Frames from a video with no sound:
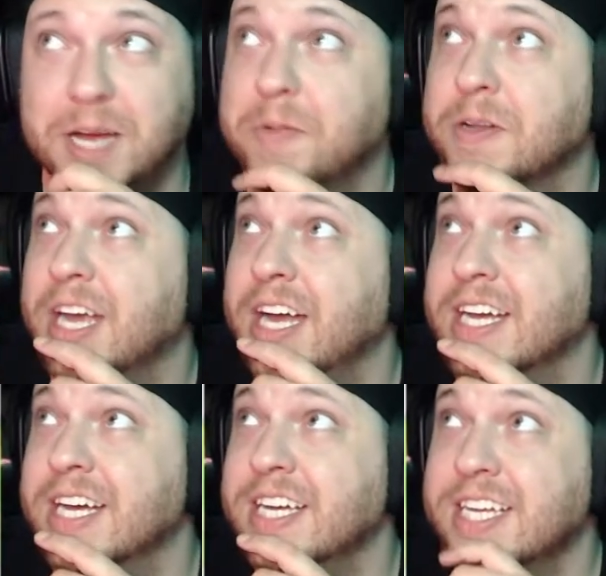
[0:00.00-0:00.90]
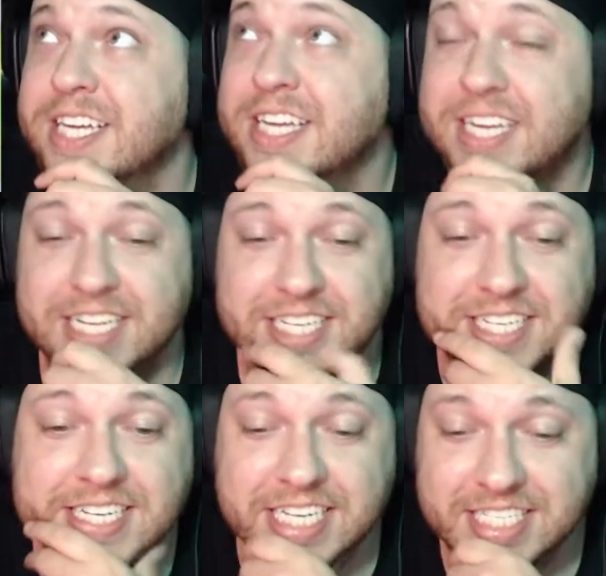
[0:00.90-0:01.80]
I'm not gonna
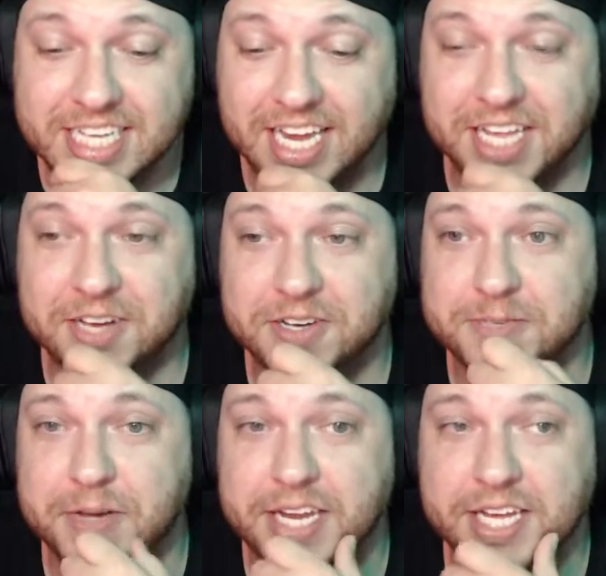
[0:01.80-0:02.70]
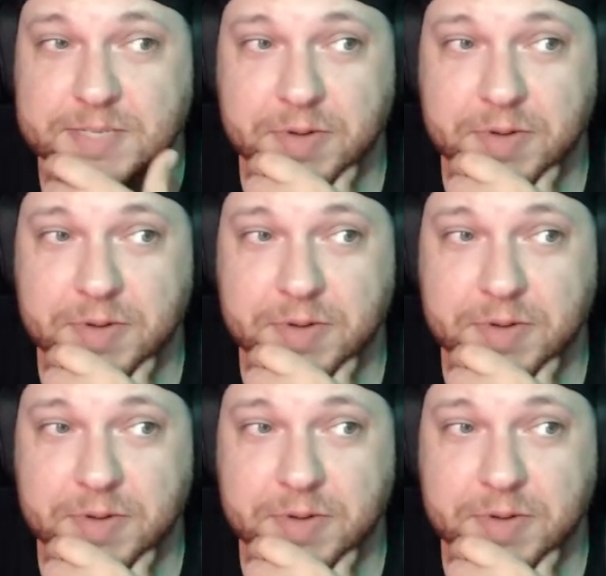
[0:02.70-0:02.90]
diss any cosmetics,